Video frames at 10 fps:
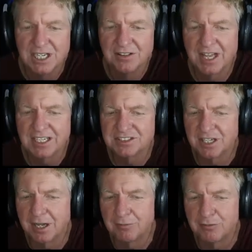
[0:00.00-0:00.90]
That's
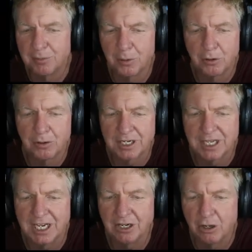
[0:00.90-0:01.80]
uh, from
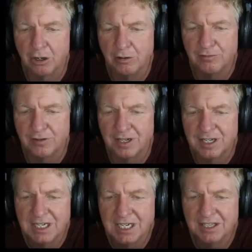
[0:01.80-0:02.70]
Hurricane Jova,
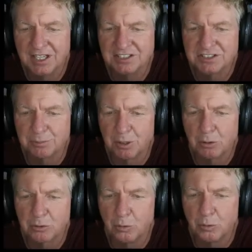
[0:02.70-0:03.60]
and then some
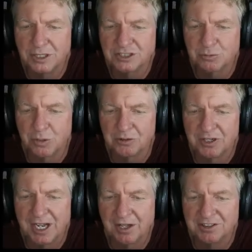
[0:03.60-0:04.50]
local wind swell
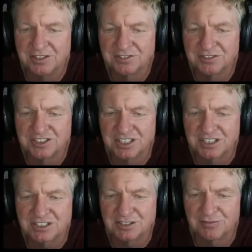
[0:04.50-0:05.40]
down in the
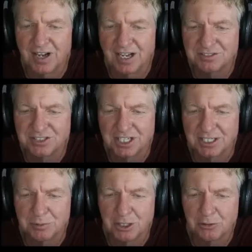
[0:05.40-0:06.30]
6 to 5
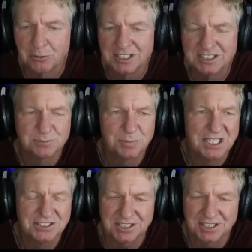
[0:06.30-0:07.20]
second period range. That's
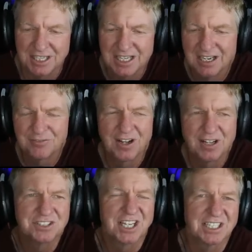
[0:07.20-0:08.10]
basically 5
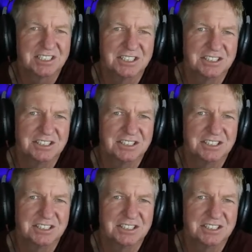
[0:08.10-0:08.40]
seconds.